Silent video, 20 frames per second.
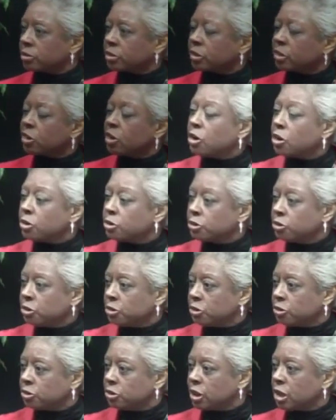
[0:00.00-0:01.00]

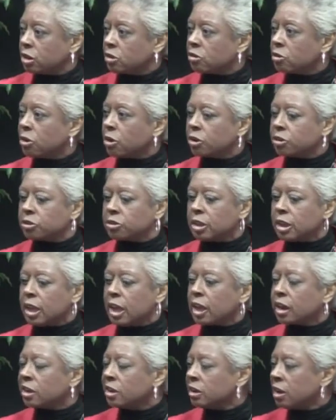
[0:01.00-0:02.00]
cultures, they cross
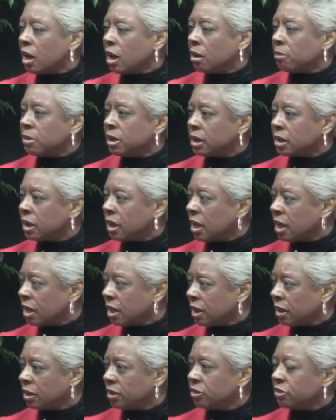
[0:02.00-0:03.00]
economic
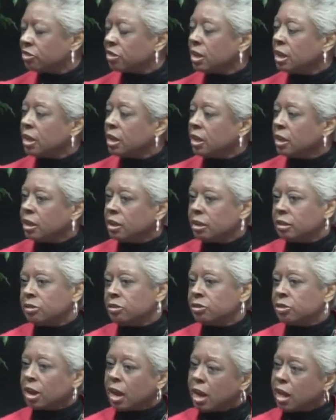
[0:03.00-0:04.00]
lines.
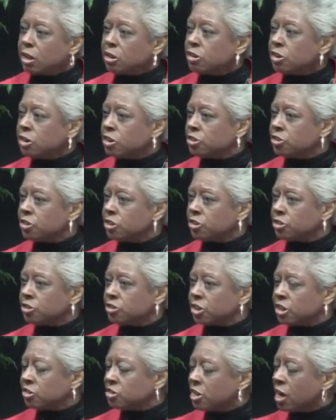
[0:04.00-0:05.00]
Childhood
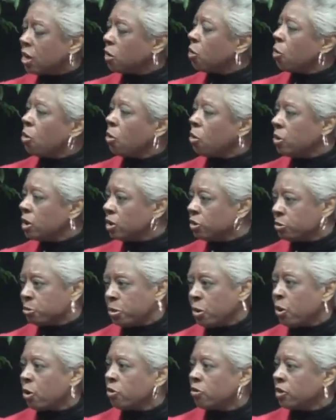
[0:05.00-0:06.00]
is not always
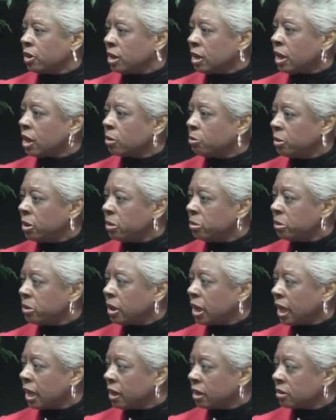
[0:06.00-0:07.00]
perfect like people
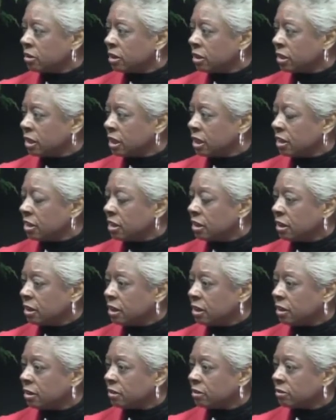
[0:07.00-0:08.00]
like to think it
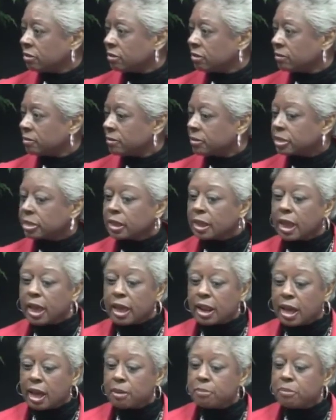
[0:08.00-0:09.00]
is.
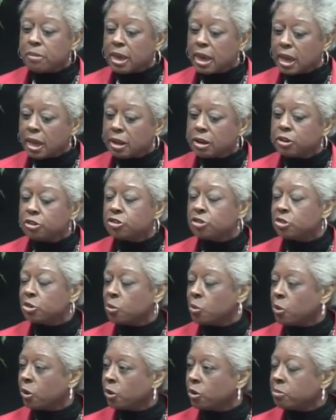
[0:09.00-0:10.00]
And I managed to
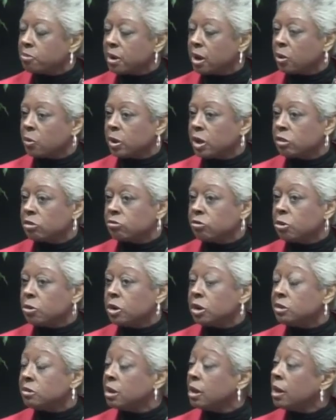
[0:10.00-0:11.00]
work my way through
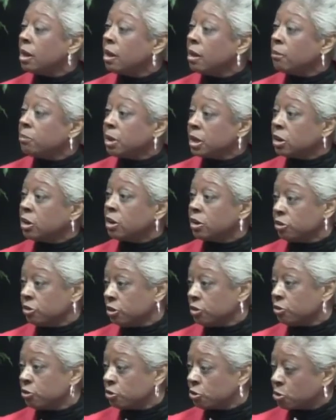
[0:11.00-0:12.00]
it because
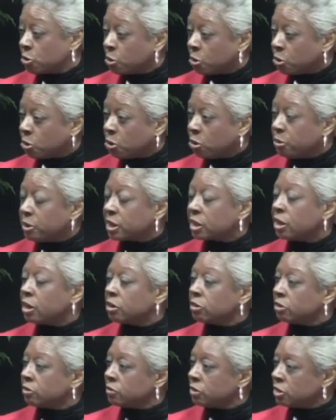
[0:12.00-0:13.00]
of school,
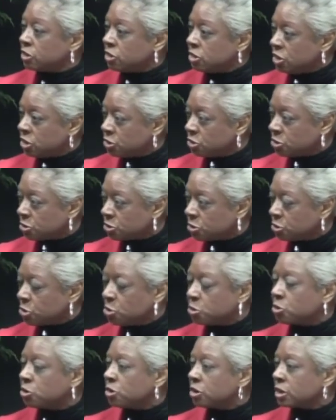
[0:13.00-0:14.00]
because of the teachers
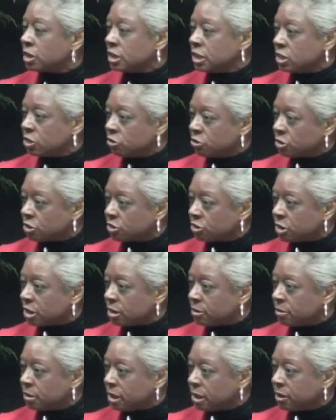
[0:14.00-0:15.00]
who took an interest
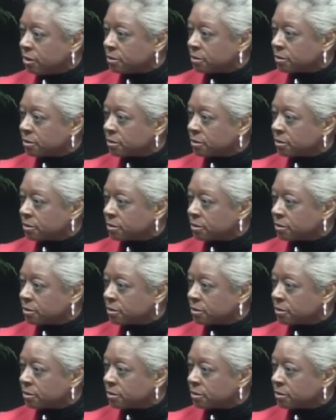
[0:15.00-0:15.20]
in me.